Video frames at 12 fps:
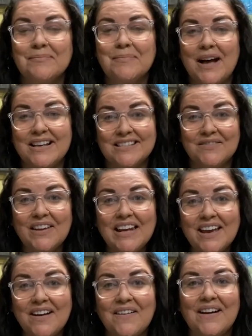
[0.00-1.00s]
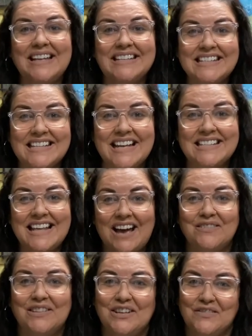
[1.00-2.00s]
Pause the video and discuss
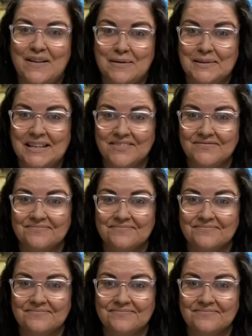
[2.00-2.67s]
that with your family.